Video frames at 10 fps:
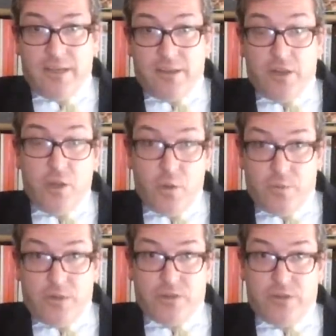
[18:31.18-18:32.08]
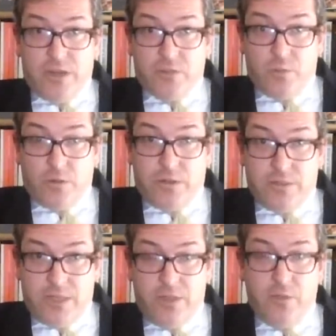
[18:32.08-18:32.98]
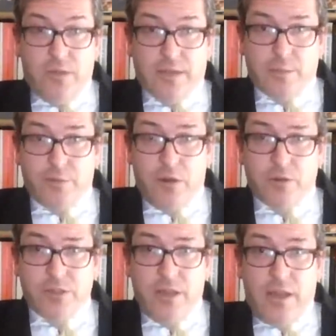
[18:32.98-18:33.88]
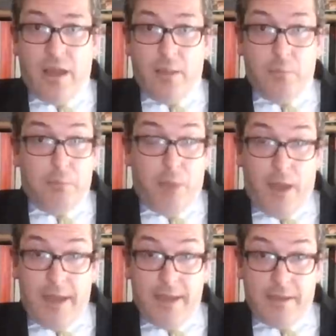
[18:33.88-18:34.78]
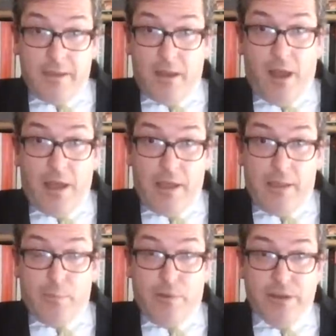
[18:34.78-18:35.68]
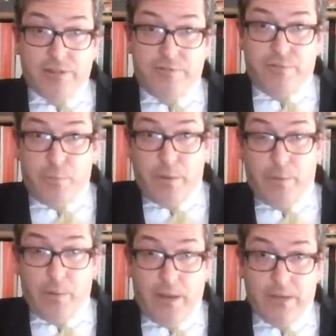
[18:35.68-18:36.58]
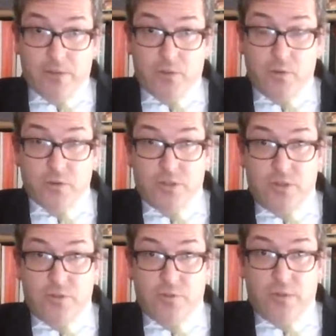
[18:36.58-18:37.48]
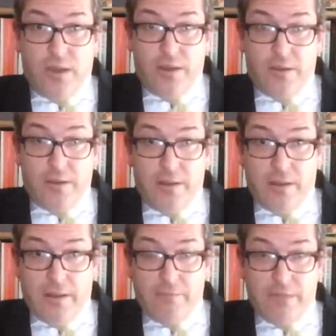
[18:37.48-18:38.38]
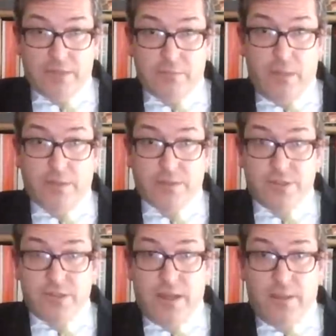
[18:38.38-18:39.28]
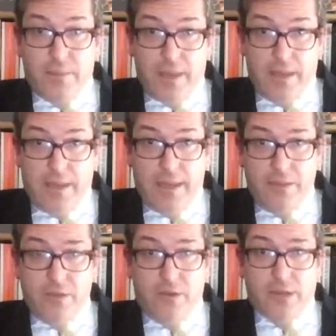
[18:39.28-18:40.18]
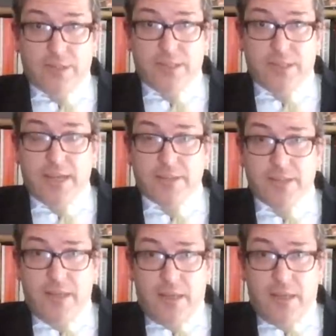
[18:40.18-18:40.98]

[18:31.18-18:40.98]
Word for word: the new administration will continue that approach my uh, impression from people I talked to uh, in recent months um, in the United States